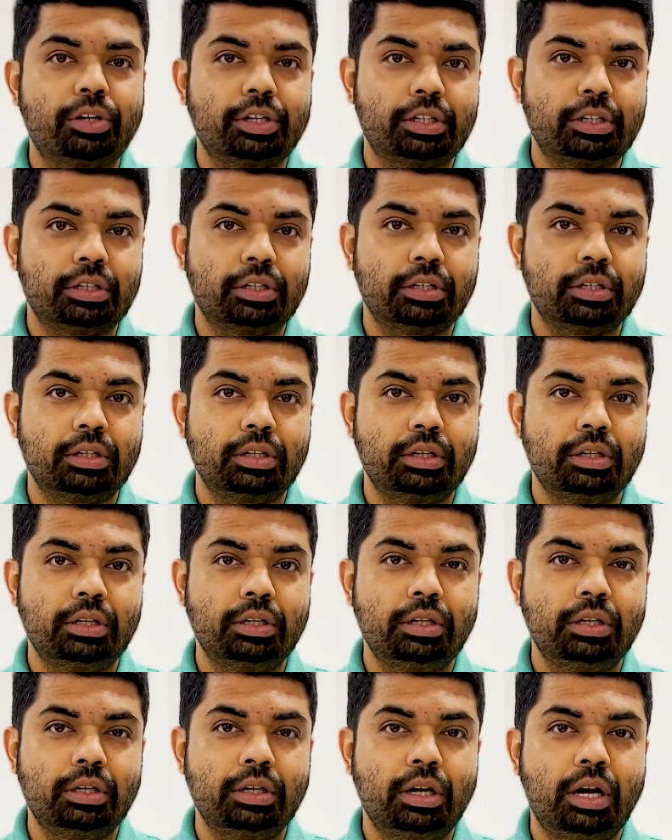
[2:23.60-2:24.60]
it.
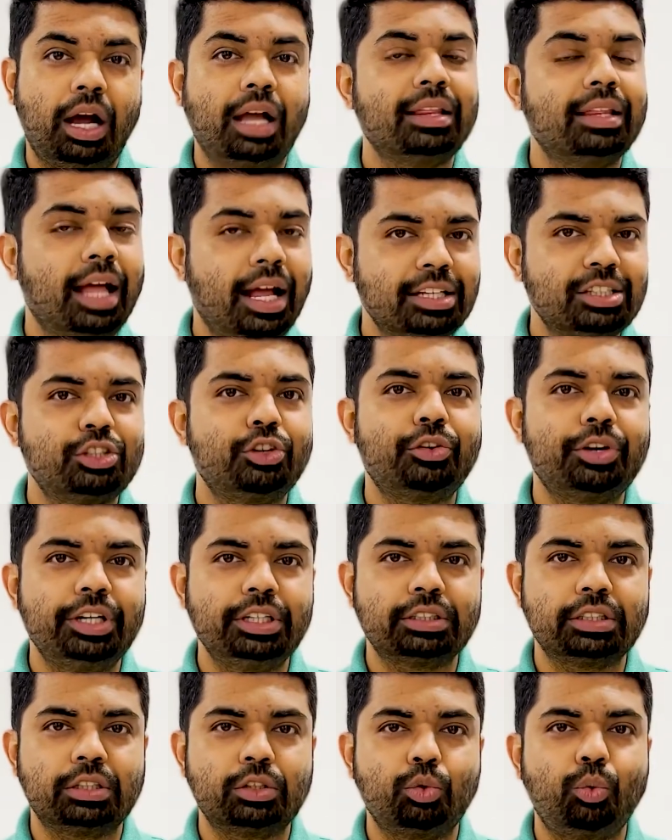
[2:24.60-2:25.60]
And that's the
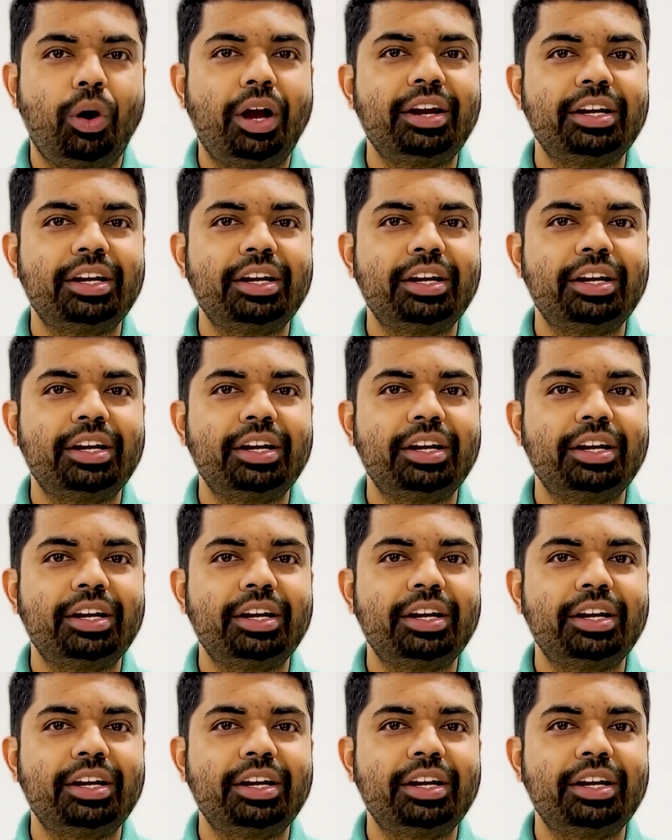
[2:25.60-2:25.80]
reason why